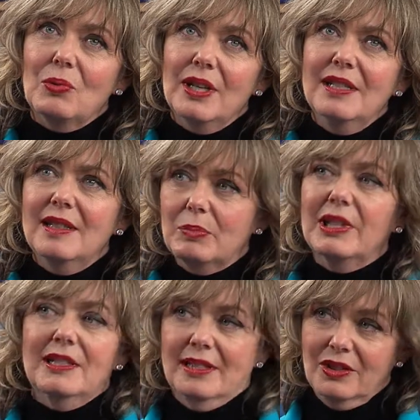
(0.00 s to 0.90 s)
What is the
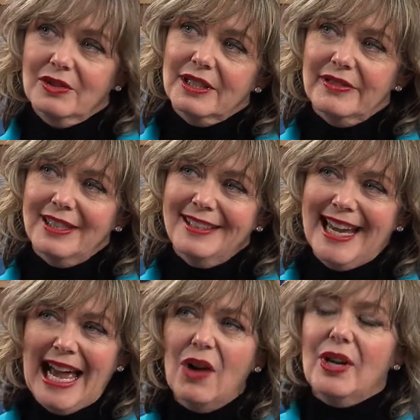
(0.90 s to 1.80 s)
place that you live in?
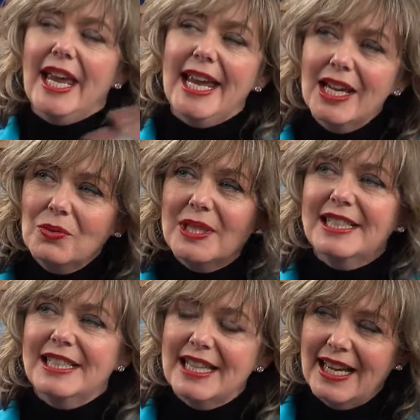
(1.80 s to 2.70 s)
How can we
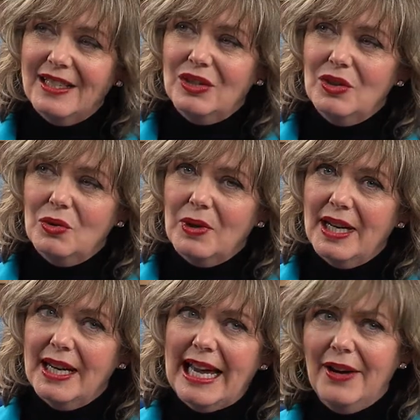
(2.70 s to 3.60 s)
see that in a new
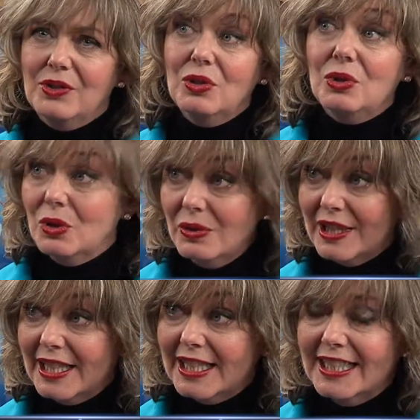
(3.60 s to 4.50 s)
way? How do you
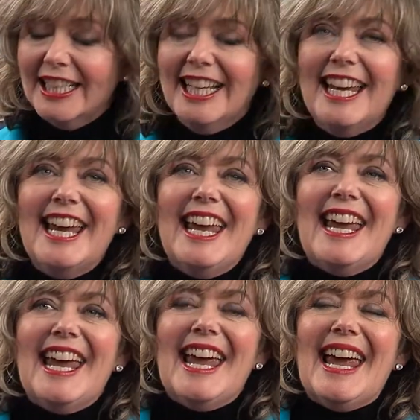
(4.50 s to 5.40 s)
see it?
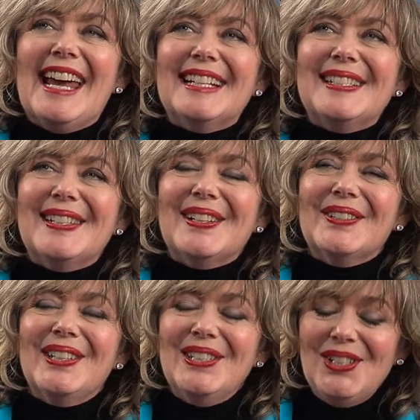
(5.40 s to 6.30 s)
And so
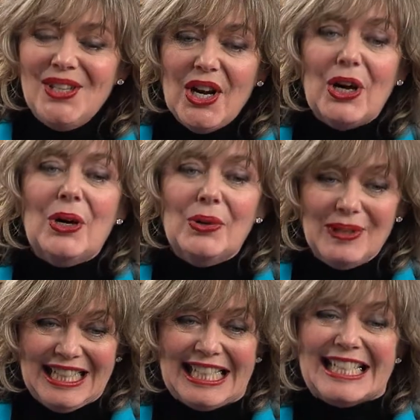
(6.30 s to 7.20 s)
this show,
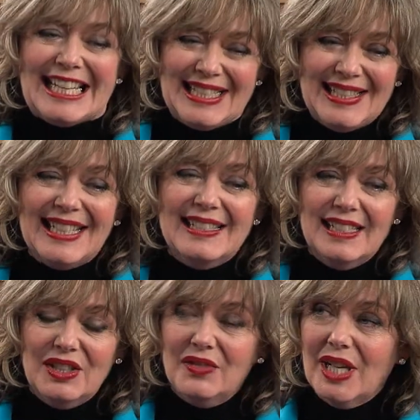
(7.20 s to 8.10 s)
like I said, it
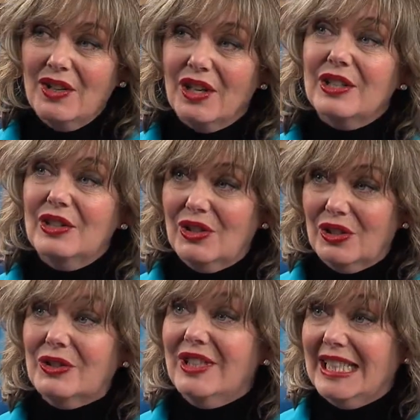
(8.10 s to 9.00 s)
consists of 10 artists, so
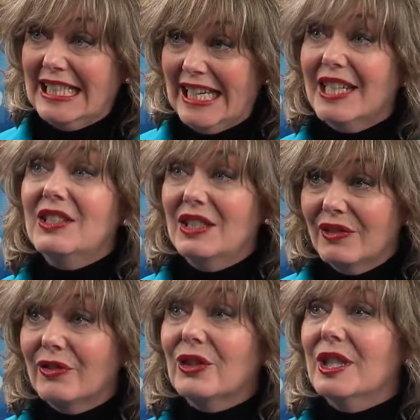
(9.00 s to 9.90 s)
you'll see 10
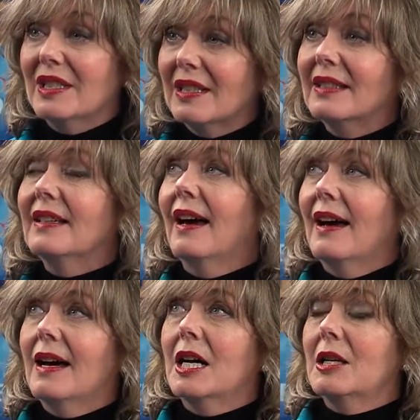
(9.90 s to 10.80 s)
different
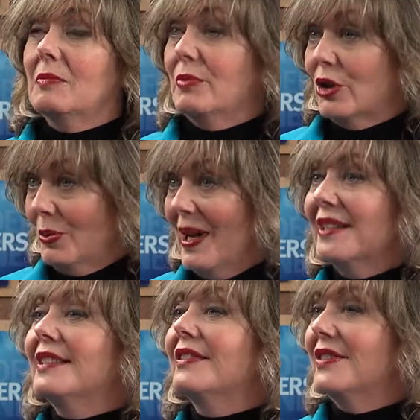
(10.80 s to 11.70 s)
um,
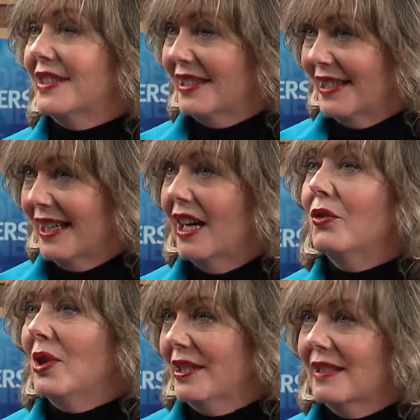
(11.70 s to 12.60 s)
perspectives of
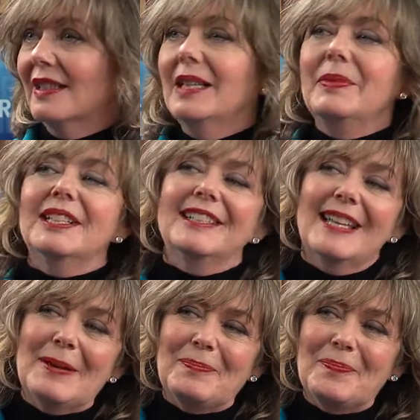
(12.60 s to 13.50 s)
what is Columbia to them.